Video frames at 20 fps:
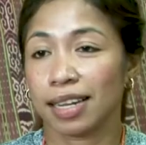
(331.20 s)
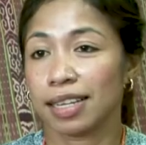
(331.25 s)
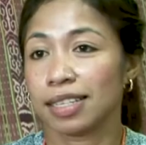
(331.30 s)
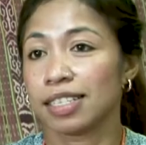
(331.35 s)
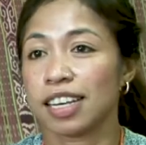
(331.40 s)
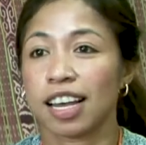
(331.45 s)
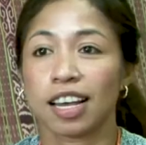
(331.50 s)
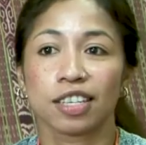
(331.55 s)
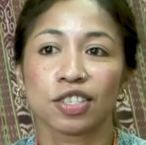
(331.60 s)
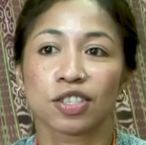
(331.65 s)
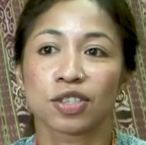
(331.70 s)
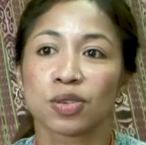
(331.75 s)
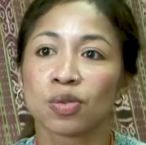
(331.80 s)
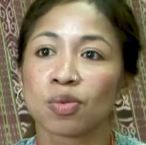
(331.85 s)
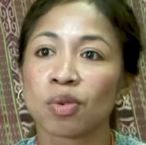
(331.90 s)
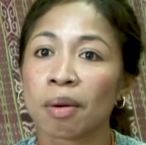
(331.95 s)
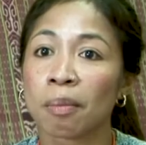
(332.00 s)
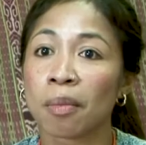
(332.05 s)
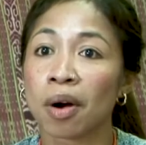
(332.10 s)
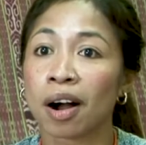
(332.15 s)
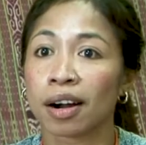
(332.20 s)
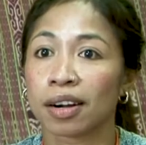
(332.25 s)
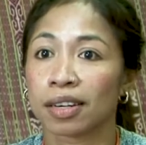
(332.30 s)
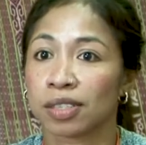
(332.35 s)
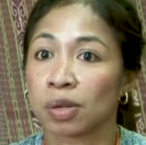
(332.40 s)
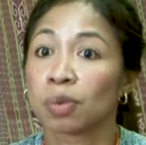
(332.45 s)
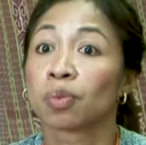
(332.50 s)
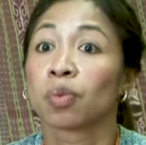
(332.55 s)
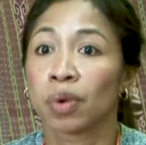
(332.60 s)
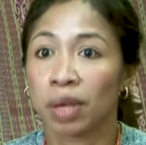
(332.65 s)
a chance to do a
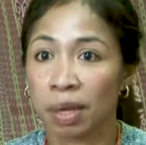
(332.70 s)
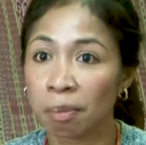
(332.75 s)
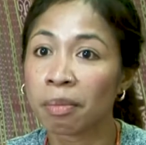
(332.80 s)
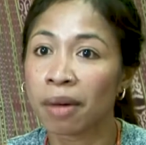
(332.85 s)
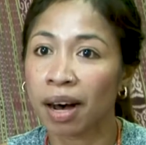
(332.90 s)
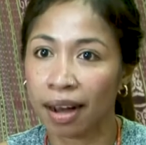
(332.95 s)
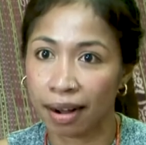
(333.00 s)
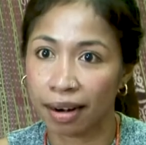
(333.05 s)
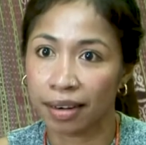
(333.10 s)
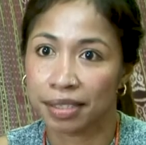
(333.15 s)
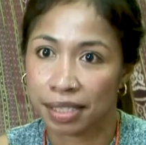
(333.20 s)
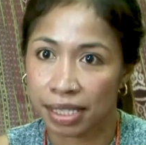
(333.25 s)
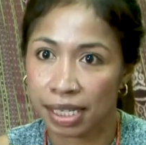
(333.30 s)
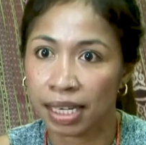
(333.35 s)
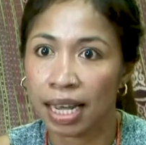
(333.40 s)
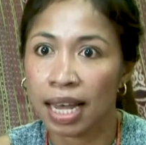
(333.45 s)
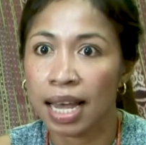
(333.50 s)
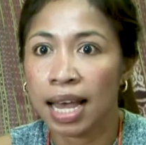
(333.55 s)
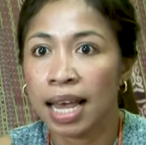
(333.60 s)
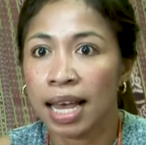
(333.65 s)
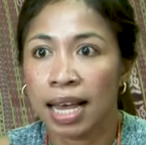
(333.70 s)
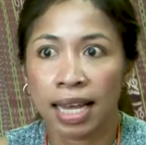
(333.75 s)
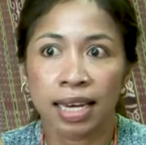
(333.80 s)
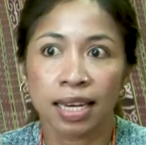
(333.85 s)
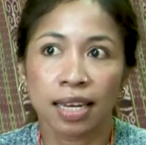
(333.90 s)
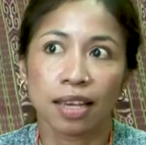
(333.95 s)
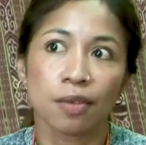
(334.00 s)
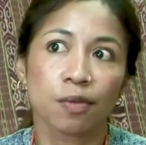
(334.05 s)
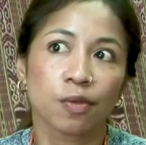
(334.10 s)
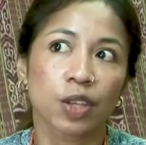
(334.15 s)
march, we march. And
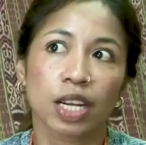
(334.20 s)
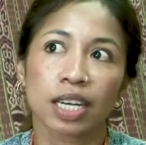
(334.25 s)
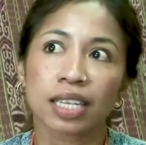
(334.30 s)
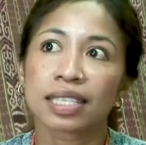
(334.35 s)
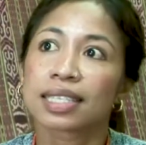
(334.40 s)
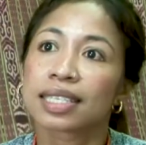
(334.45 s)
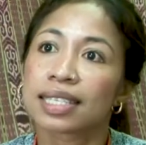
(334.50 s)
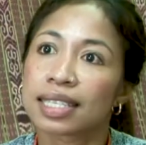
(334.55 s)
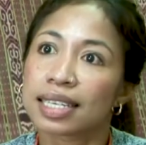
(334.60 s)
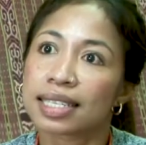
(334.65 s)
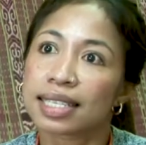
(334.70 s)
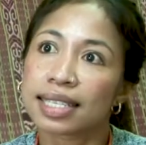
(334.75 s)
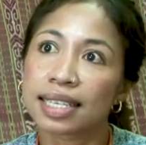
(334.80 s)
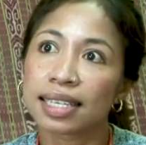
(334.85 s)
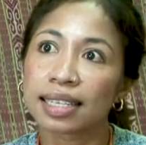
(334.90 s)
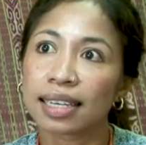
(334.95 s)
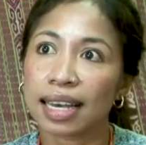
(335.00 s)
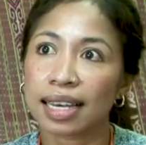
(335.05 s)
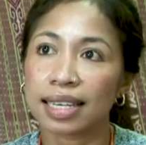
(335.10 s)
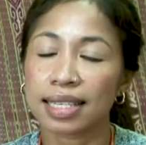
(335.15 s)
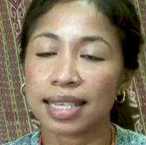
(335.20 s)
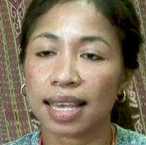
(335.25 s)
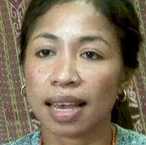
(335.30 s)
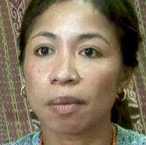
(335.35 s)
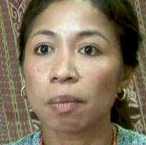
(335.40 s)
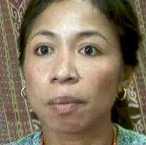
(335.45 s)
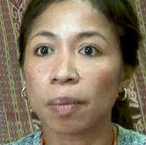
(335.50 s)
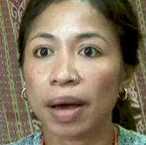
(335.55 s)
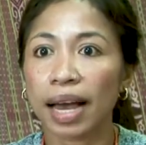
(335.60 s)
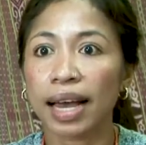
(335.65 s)
if there is a 16 days
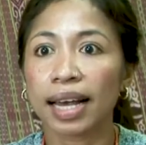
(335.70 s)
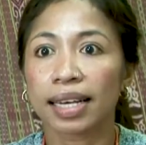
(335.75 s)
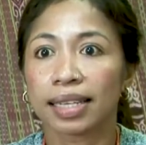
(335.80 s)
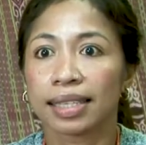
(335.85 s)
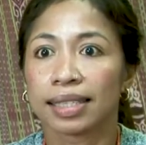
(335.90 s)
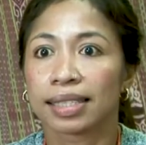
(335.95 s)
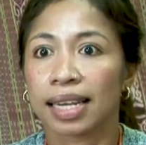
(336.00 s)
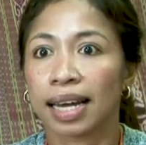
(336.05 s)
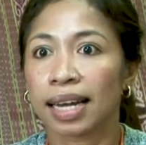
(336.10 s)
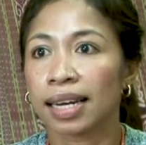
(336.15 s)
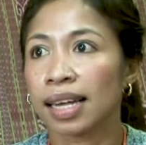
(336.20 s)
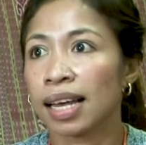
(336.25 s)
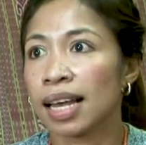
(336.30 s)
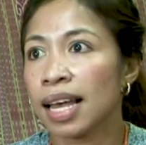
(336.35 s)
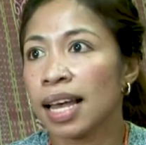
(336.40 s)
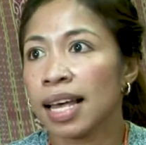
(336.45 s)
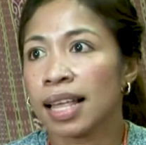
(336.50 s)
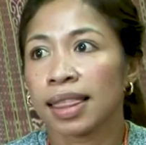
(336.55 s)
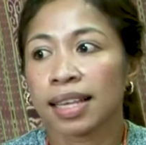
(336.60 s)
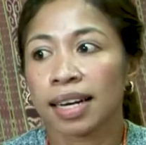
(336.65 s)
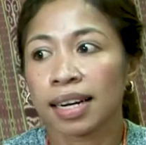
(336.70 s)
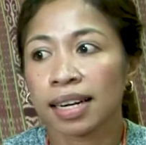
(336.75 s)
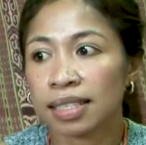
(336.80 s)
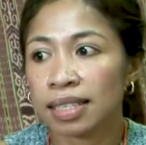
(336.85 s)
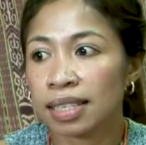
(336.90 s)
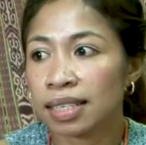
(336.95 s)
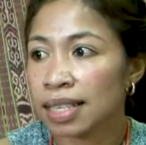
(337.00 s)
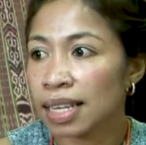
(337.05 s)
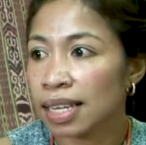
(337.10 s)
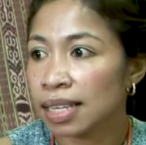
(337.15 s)
campaign, that there is
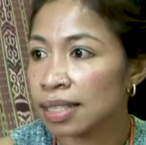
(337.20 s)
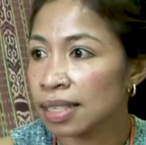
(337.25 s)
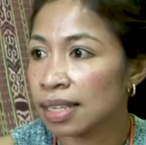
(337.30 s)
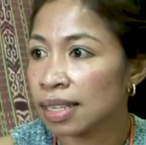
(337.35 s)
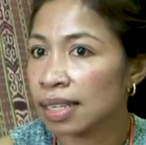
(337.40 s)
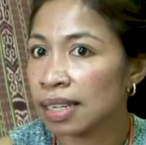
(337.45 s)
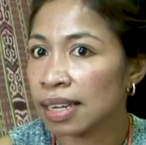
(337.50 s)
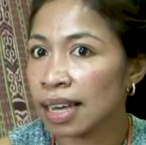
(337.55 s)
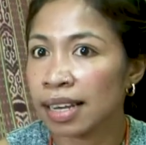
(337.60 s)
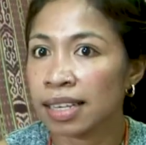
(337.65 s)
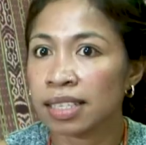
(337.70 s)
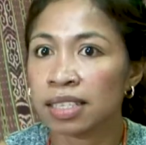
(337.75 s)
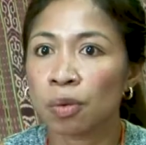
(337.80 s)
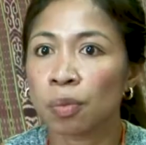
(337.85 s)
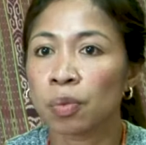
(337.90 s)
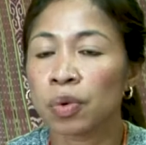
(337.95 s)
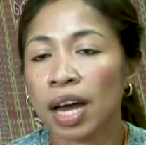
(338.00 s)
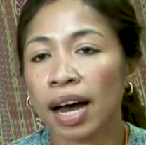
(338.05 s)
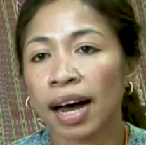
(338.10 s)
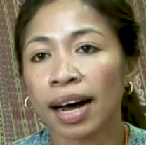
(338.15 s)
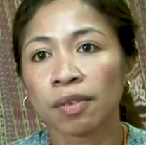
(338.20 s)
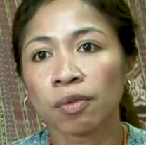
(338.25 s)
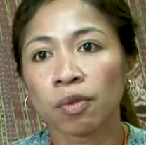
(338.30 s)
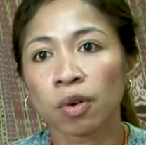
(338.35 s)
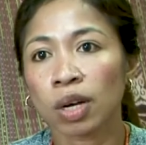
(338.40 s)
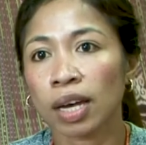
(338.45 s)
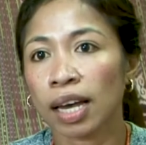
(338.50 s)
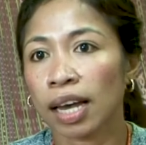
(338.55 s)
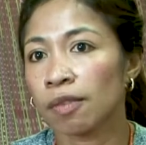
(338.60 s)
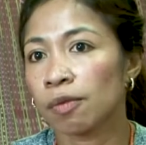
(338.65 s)
a 16 days that we
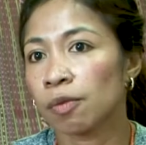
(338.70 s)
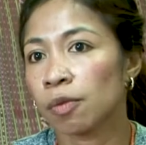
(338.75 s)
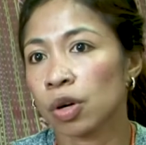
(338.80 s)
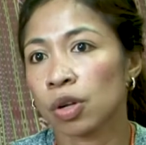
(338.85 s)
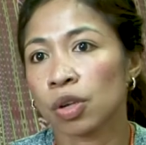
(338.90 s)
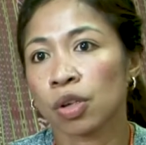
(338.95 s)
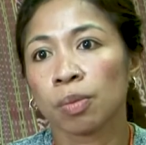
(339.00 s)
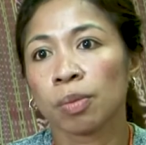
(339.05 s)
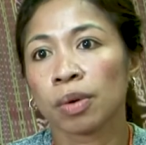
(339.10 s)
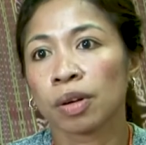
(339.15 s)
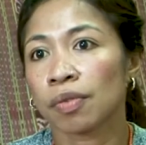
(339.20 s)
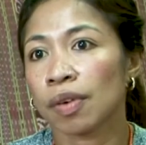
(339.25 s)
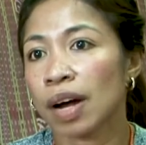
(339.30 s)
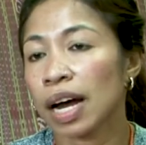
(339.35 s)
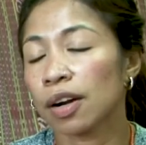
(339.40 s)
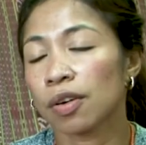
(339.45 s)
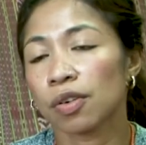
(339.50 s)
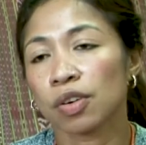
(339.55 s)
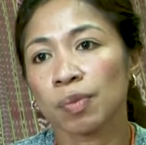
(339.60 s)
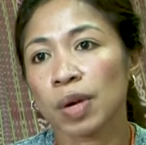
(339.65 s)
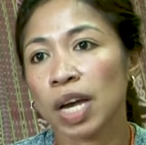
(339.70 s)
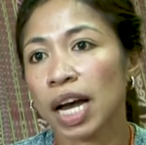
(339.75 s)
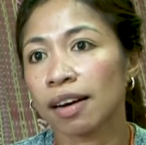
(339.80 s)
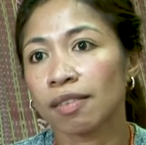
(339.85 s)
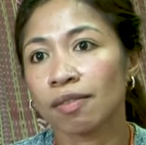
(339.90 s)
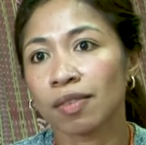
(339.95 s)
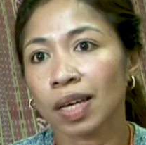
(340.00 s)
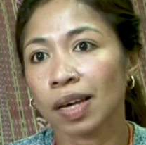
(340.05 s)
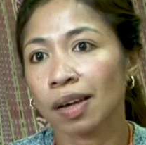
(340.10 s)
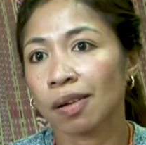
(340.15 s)
advocate for human rights or we
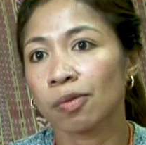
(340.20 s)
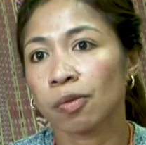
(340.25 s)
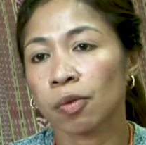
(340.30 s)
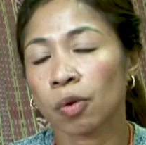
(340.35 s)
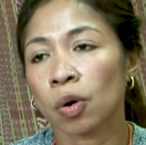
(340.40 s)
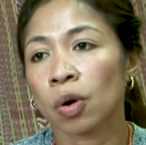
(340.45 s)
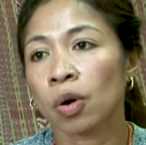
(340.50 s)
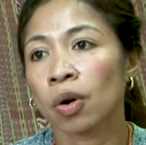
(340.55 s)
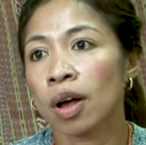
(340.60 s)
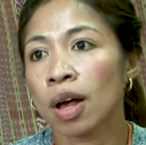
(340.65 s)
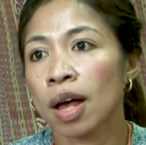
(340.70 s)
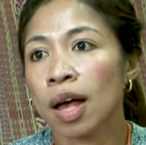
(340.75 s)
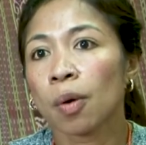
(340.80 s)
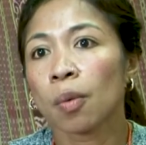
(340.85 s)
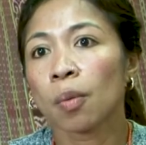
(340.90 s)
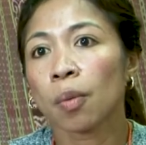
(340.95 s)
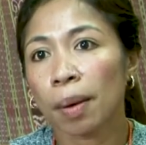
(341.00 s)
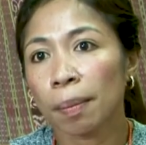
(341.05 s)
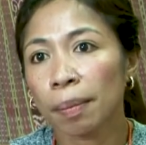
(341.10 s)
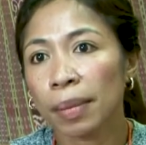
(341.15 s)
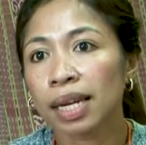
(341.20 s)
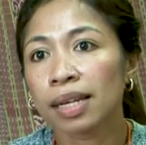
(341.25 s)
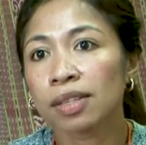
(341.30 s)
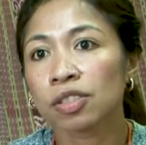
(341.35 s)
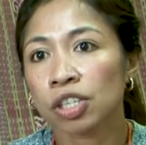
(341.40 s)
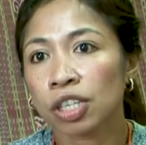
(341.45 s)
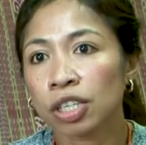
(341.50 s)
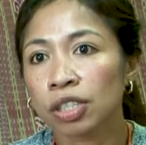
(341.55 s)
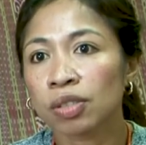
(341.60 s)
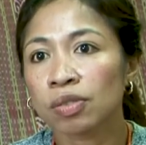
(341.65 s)
advocate for women and
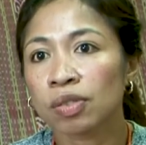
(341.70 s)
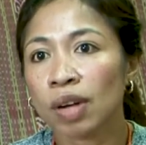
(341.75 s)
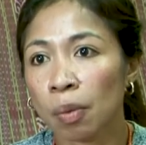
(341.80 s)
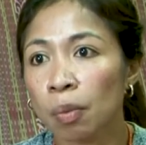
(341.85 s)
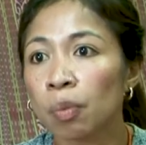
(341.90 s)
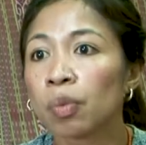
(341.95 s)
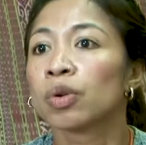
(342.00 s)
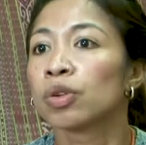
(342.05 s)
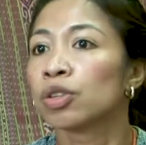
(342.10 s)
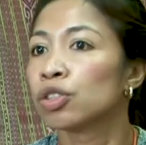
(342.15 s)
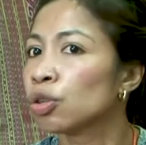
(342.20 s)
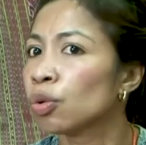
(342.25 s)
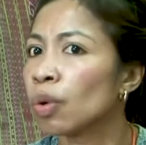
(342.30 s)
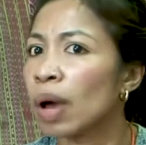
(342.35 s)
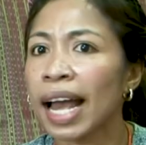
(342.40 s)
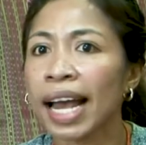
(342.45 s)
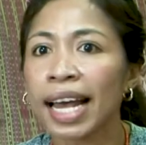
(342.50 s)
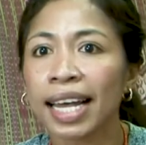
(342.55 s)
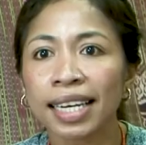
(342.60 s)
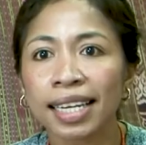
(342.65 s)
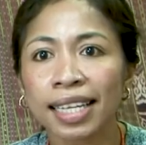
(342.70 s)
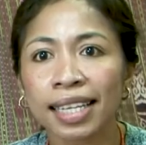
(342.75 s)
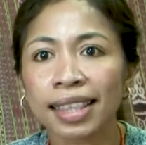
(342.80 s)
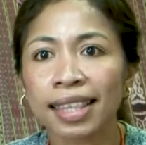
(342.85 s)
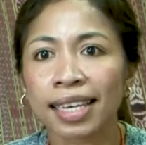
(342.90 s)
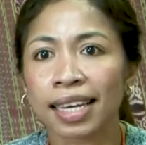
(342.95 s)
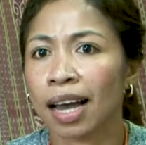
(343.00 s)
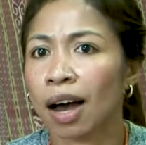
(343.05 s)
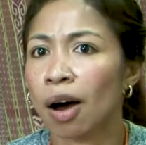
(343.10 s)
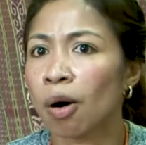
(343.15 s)
children, we'll do
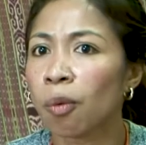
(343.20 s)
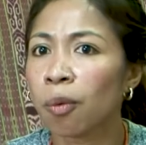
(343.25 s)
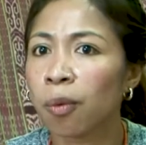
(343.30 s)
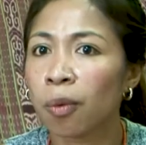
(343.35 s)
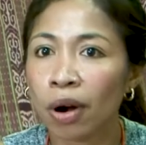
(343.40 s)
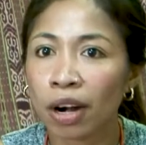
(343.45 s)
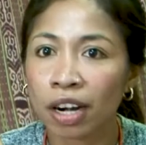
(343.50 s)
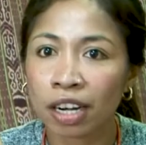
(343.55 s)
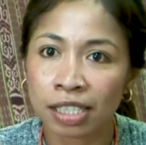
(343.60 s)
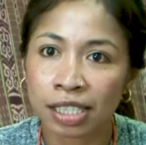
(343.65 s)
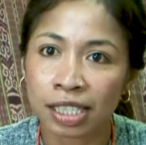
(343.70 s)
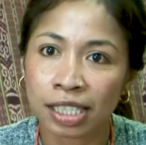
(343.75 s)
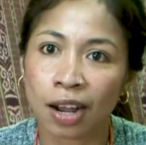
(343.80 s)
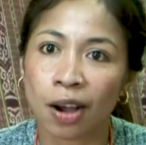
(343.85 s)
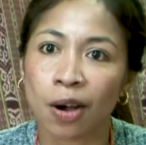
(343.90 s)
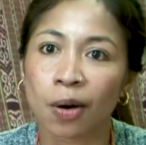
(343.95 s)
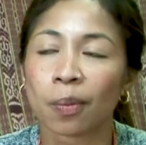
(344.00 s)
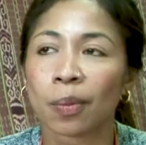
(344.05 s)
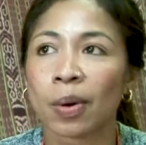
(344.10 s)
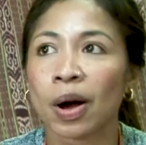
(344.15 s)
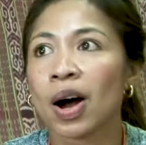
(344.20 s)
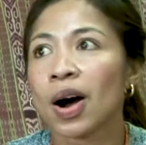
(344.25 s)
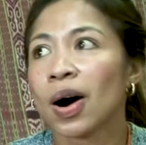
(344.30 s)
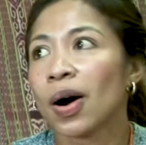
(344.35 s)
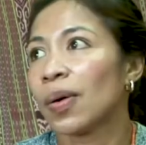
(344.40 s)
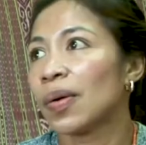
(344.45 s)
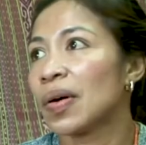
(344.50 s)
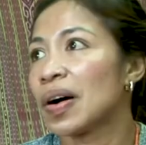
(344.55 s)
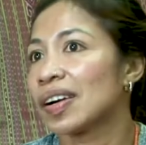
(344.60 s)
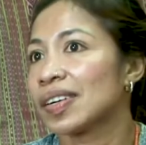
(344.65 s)
anything, a workshop
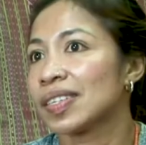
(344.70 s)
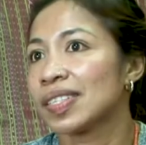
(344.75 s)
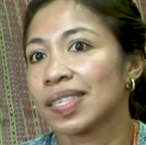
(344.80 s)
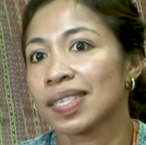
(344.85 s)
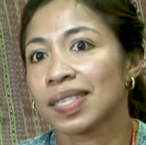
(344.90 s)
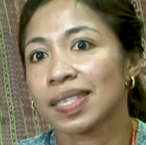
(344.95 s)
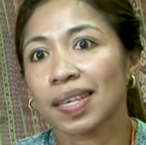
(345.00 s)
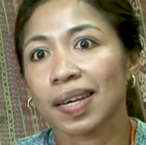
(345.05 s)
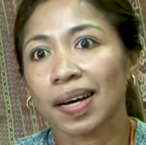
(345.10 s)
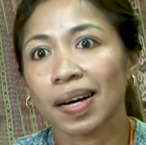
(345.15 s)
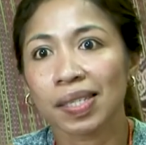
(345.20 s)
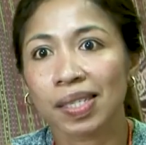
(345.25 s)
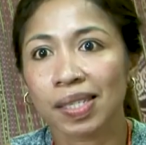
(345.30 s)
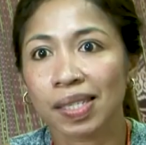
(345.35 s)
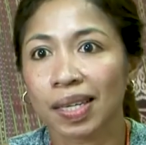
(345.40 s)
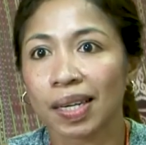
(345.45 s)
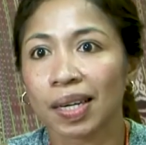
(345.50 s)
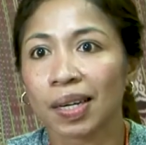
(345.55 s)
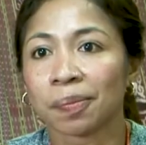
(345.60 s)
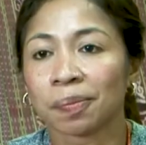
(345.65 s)
or a discussion.